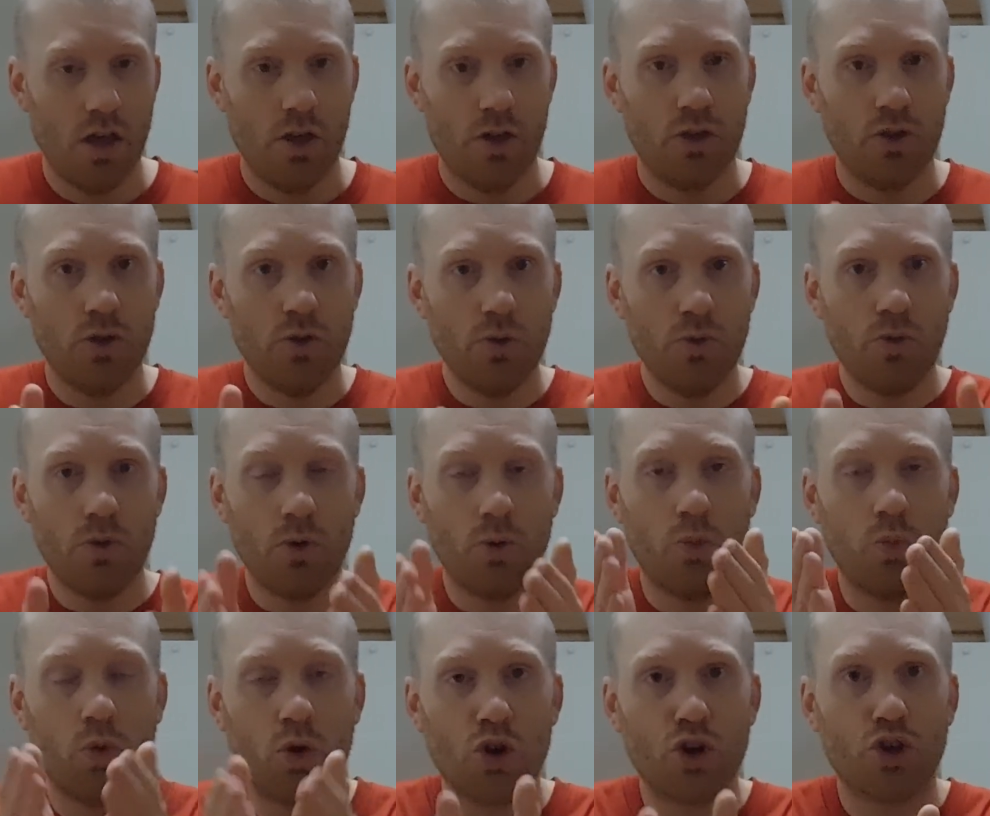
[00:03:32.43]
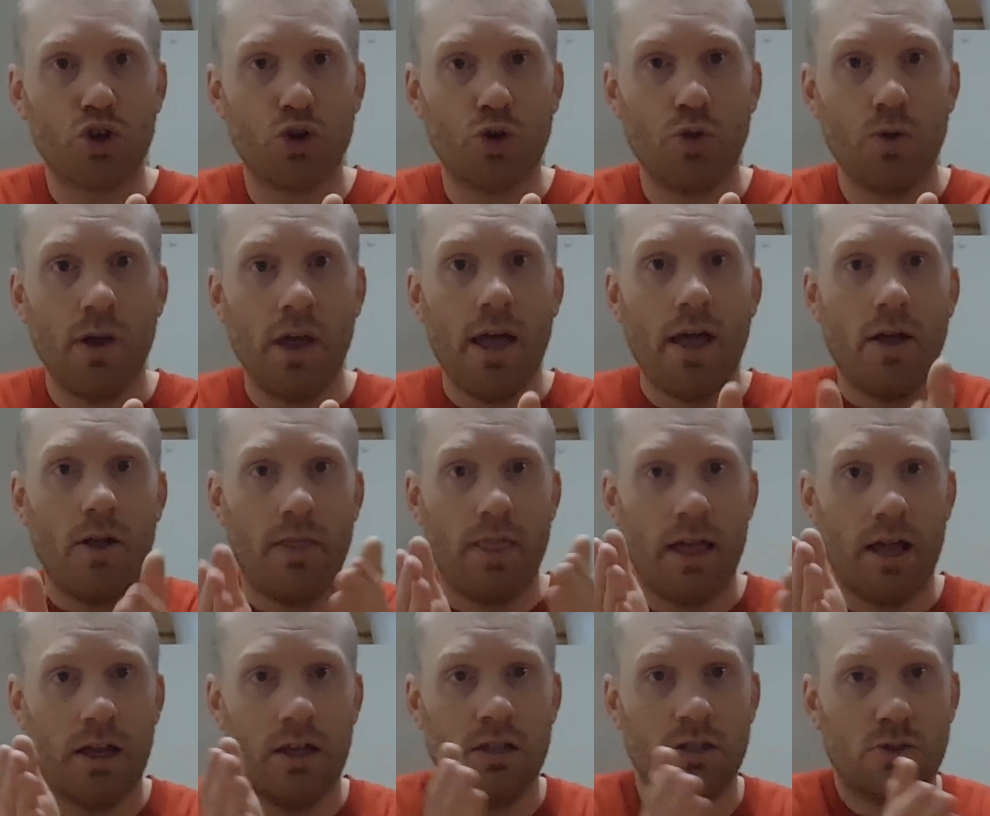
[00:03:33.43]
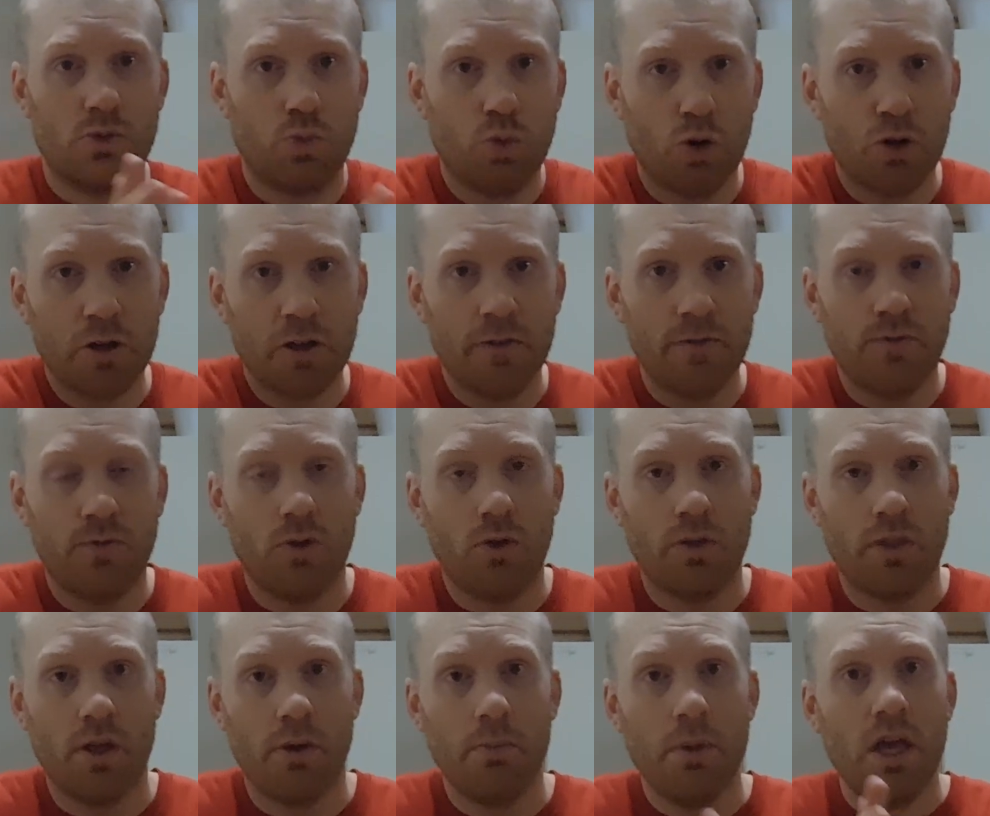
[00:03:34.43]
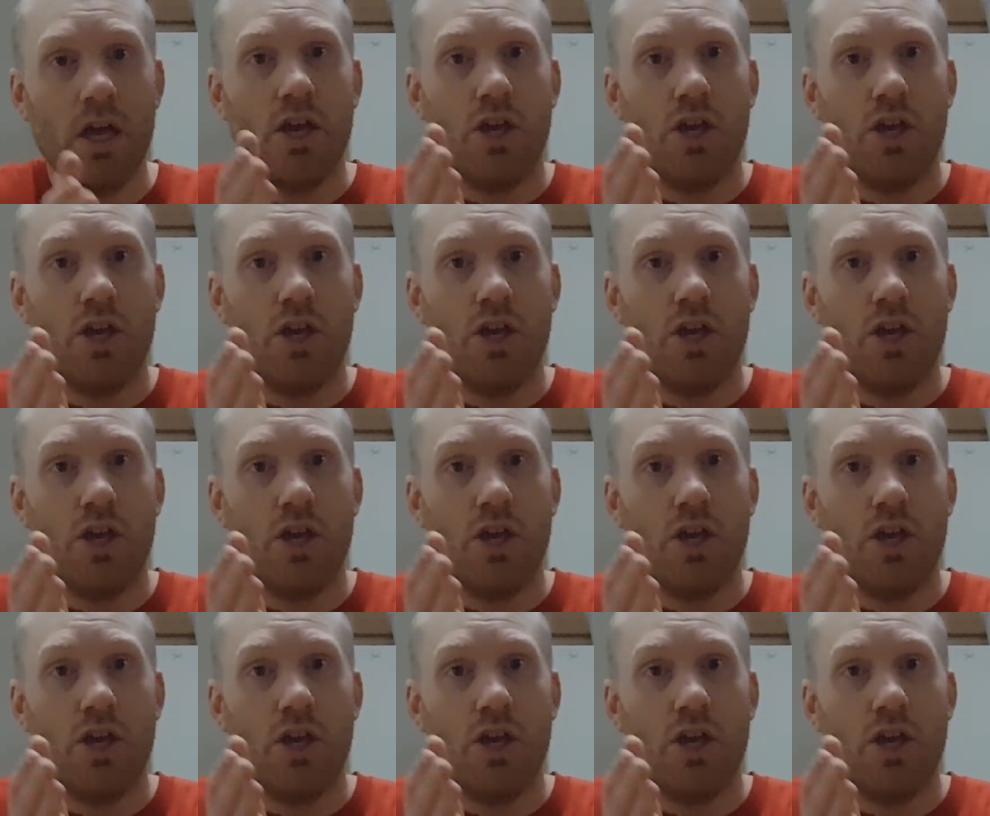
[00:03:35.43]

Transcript: you, the worker that is working for them,